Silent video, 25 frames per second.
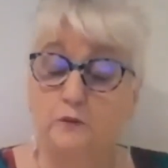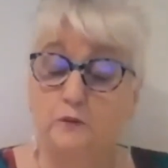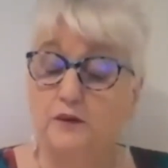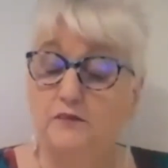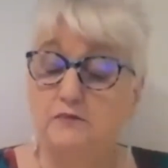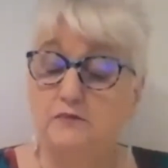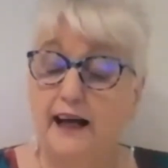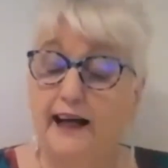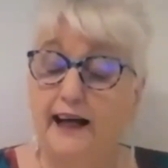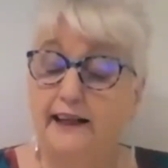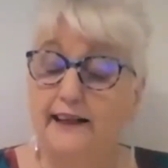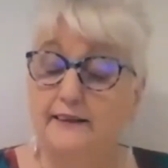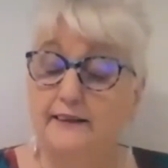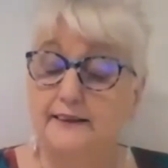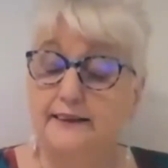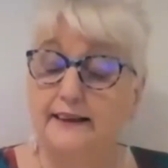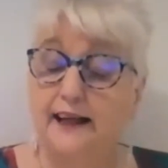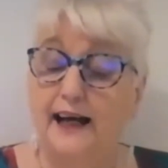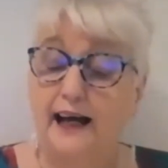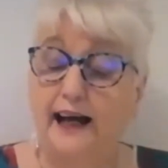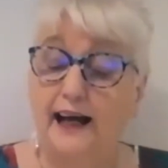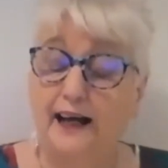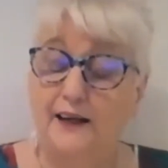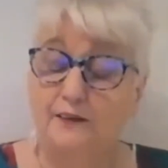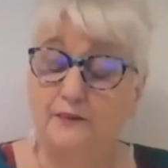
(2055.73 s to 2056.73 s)
We ran
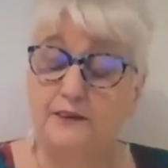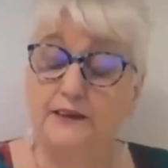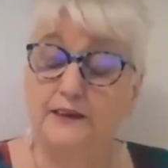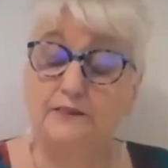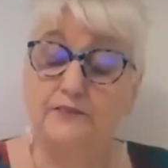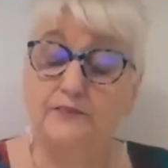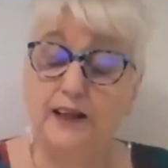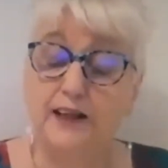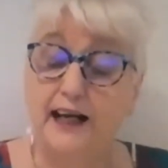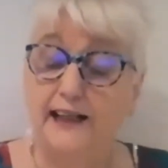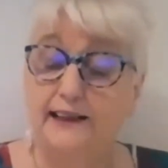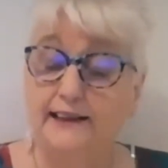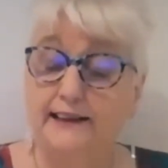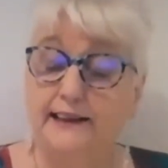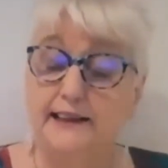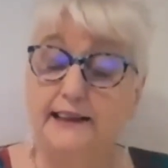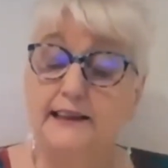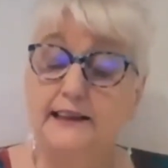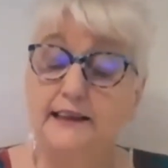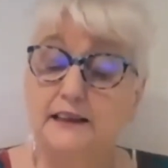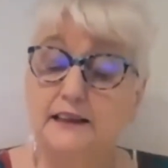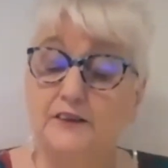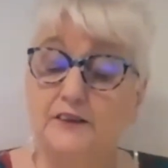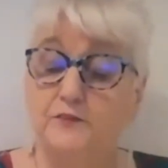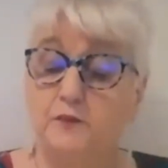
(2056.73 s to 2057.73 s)
out of
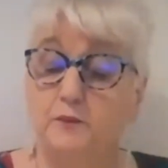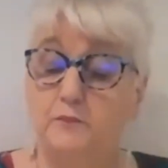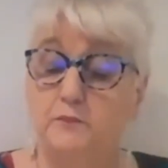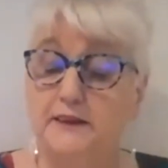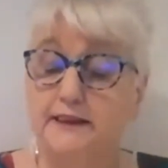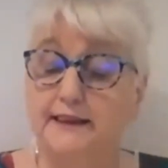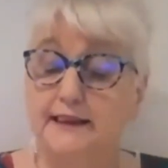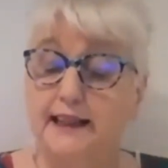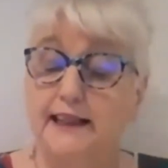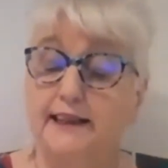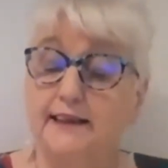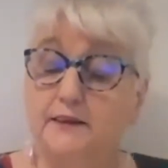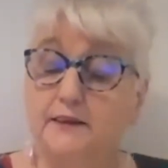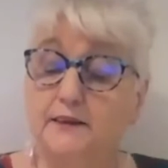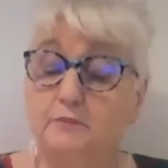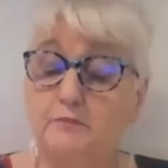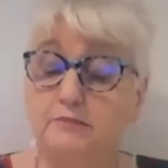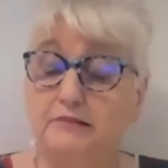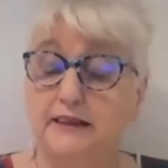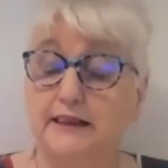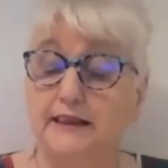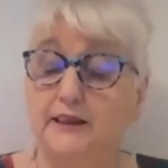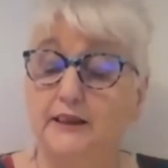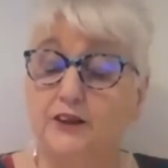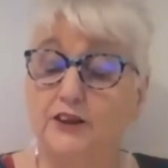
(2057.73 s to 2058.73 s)
ideas for potato
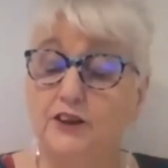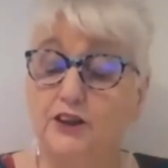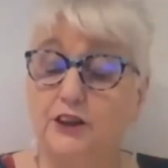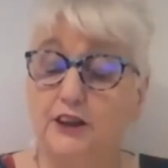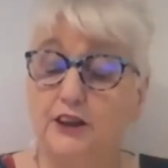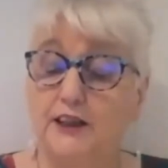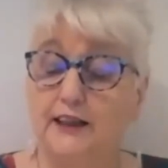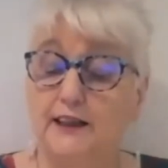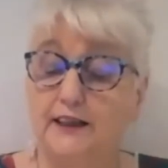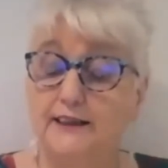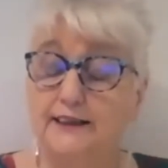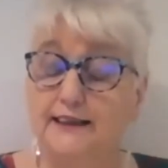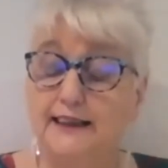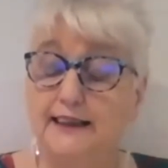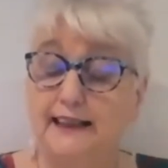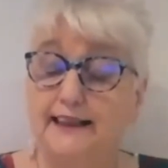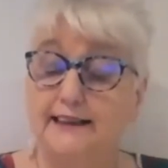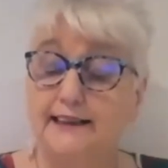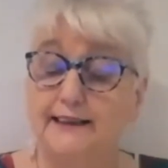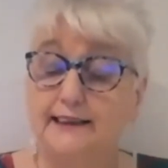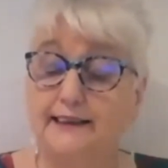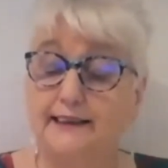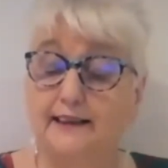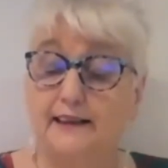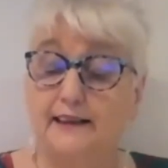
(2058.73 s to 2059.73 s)
prints
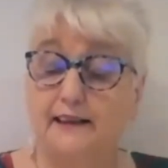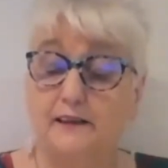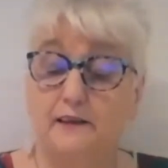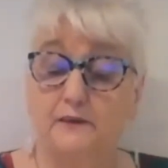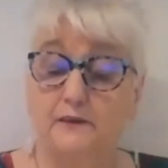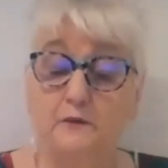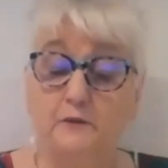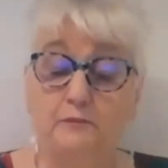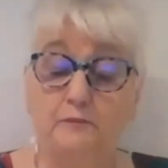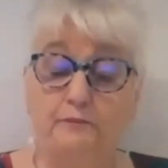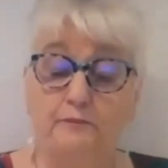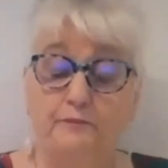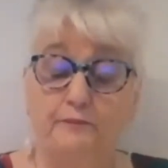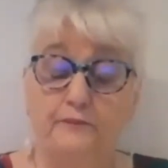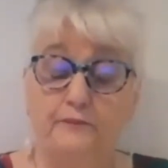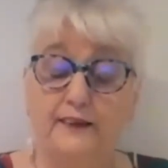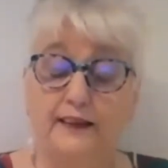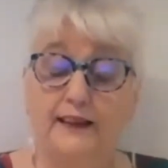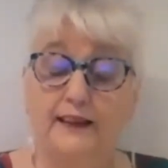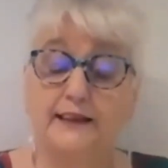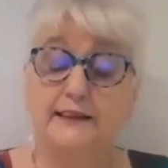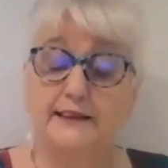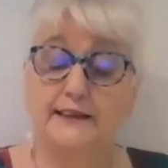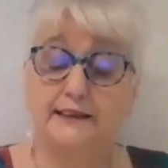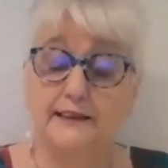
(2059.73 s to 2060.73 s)
days ago
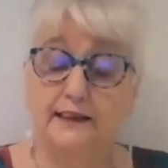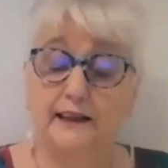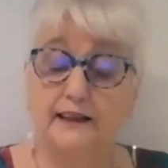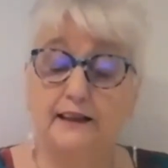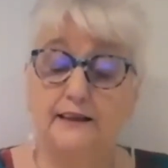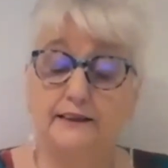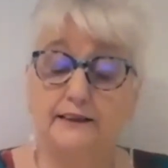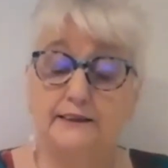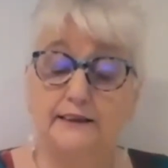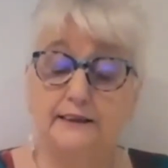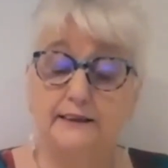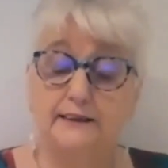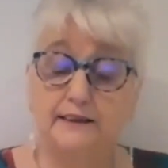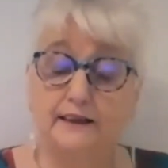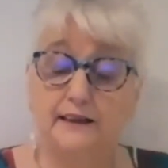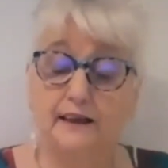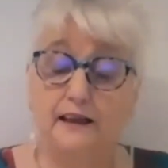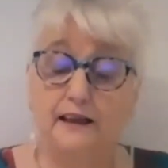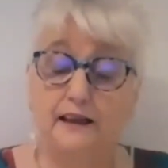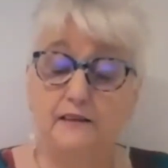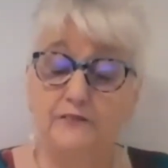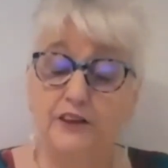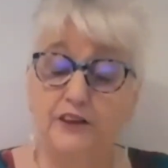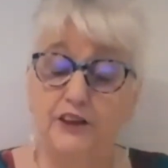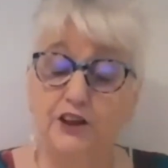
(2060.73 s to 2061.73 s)
and started
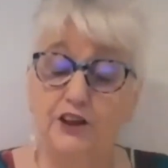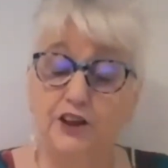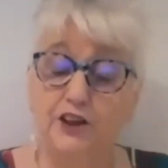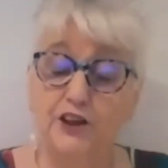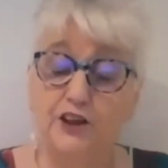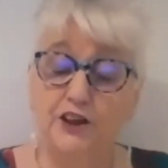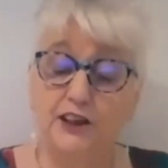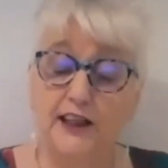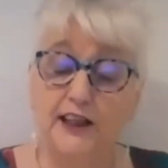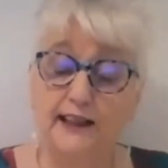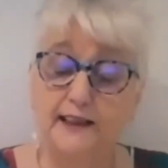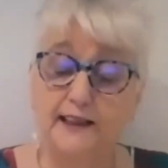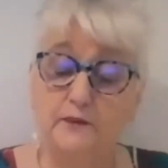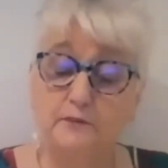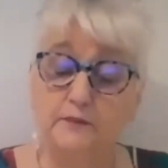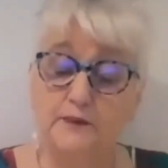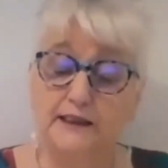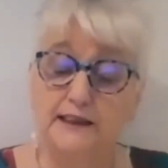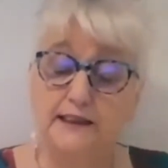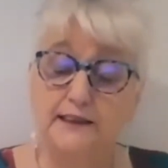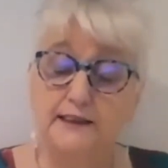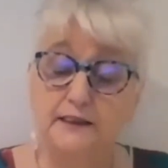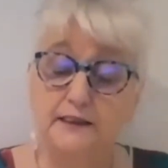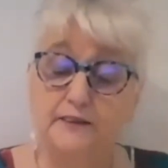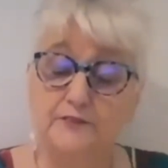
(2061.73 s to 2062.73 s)
carving
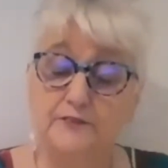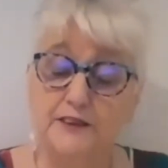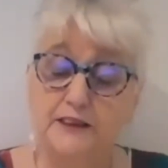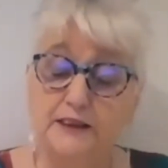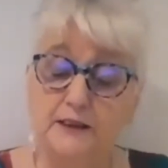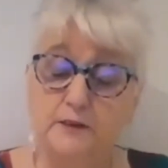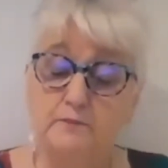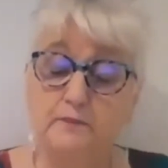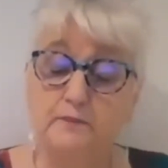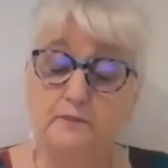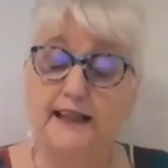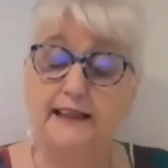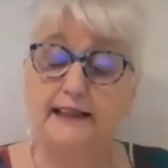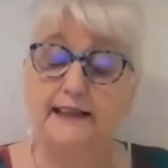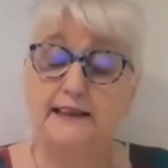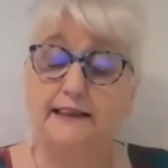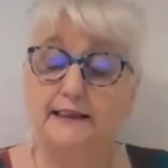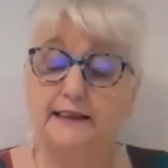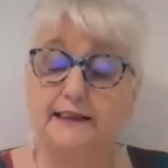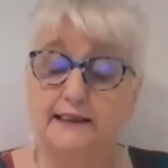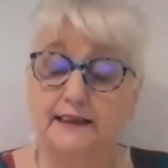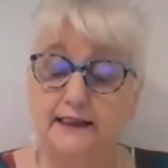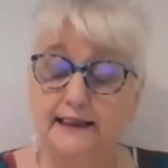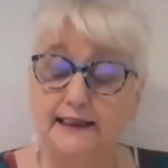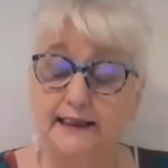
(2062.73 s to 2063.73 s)
shapes into the
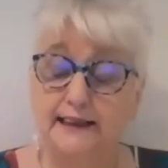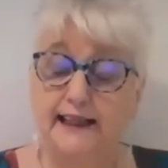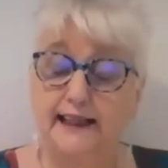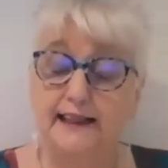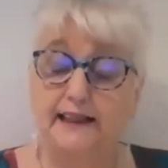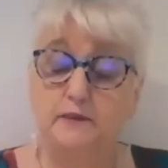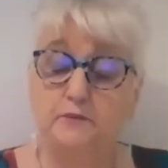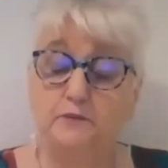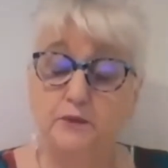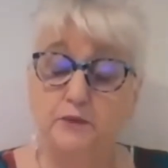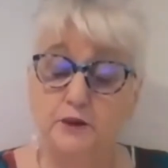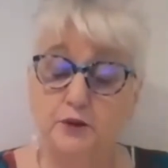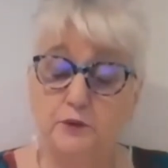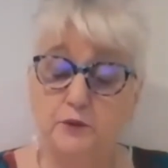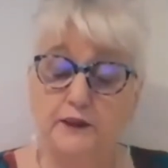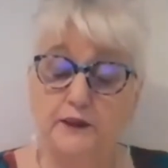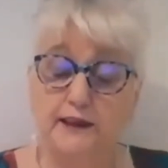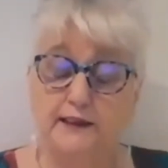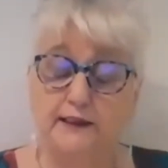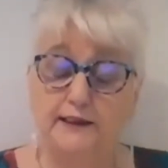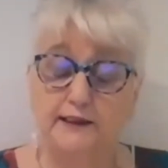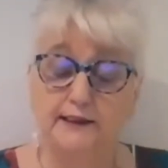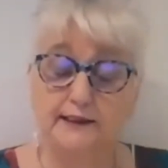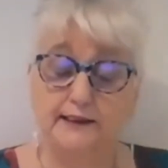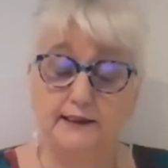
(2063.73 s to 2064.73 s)
space that lay
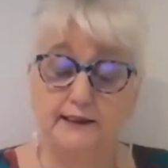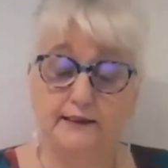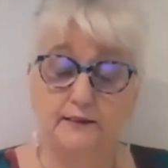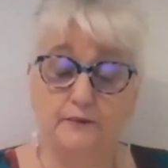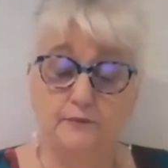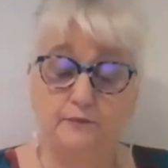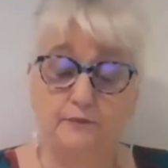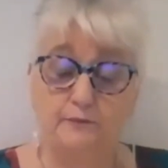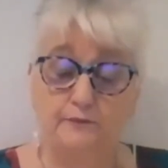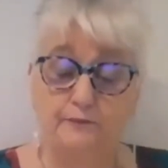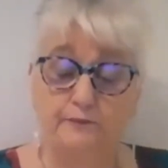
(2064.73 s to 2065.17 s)
between us.